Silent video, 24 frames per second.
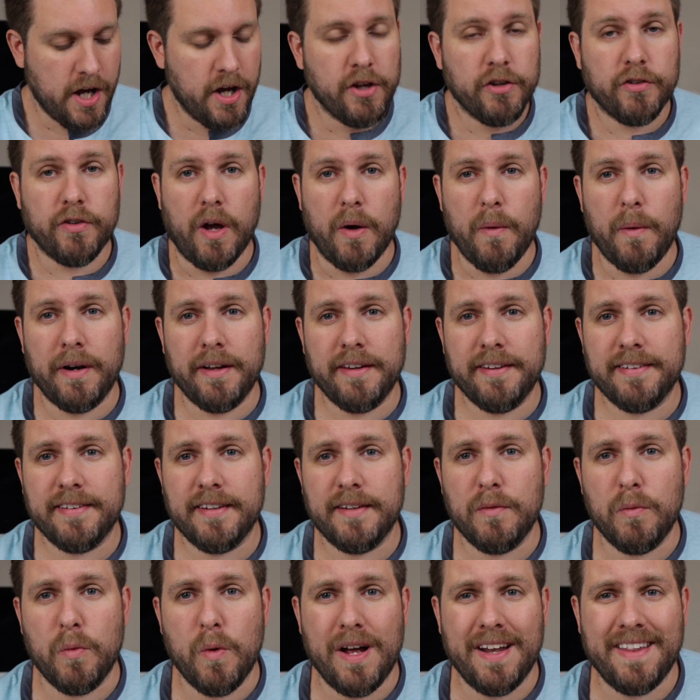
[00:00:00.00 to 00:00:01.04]
so I want to
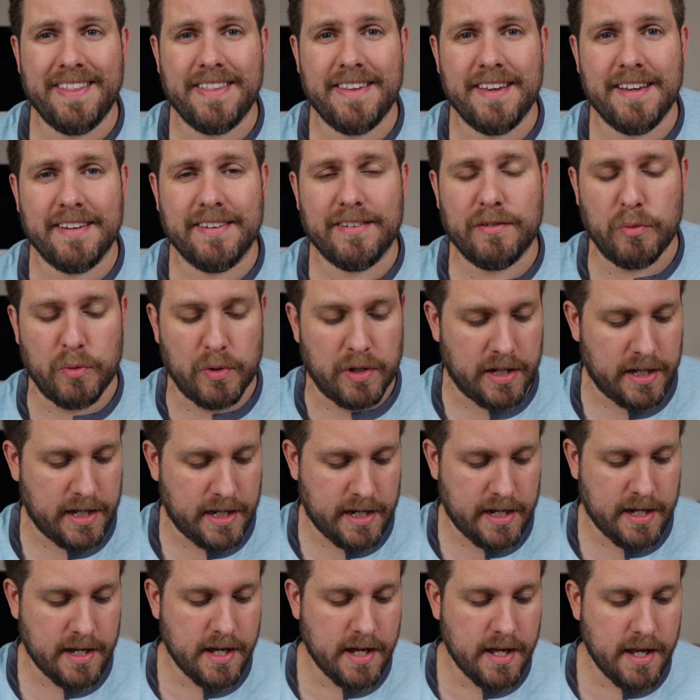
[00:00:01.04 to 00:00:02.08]
see what this
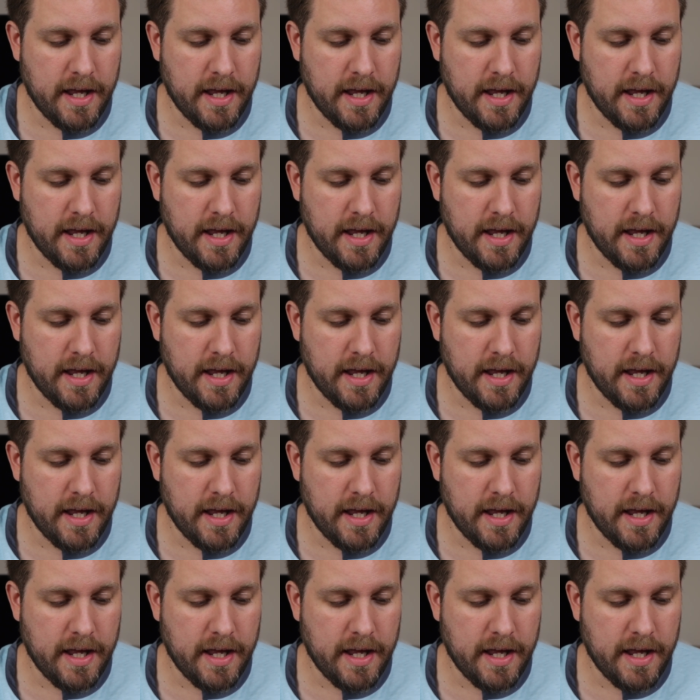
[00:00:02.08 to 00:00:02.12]
really...